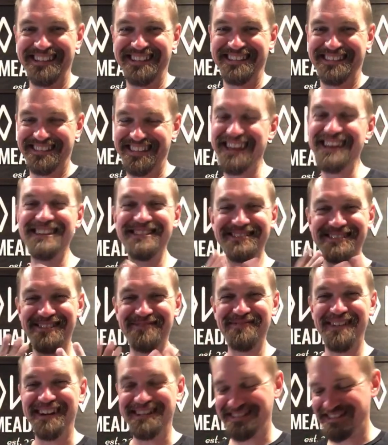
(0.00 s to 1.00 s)
Thank you so
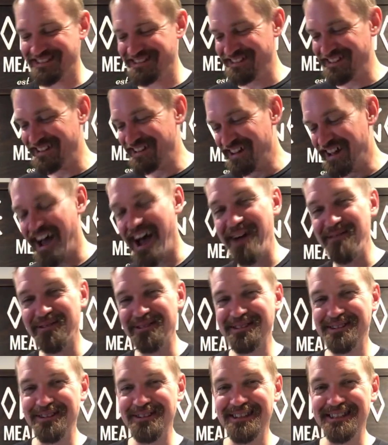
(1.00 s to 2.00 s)
much. I will
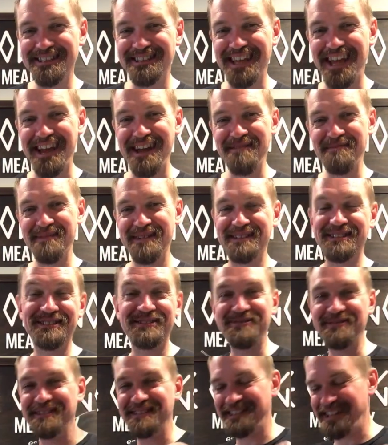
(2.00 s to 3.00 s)
do the same as
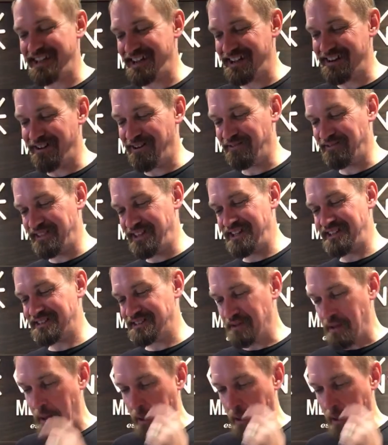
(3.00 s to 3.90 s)
soon as I get off of this.